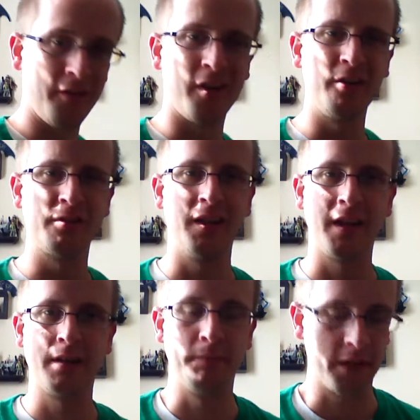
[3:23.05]
there. I usually
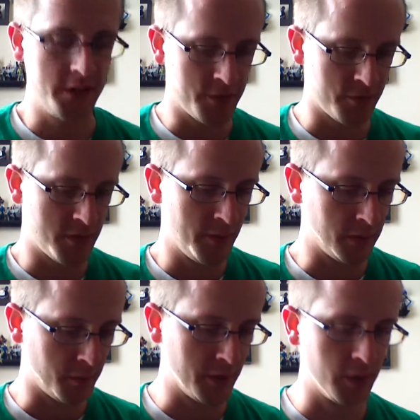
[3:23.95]
like my t-shirts to be a
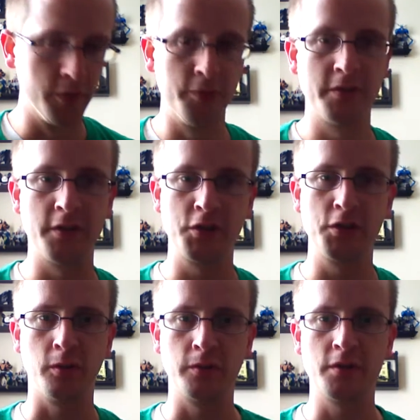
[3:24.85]
little bit loose in the
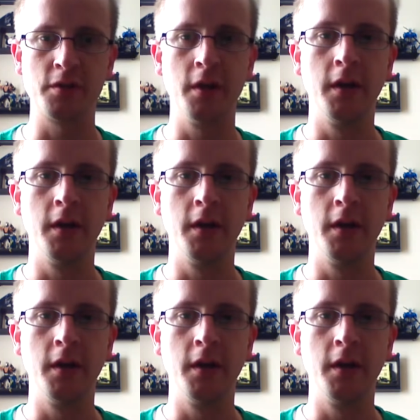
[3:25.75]
shoulders.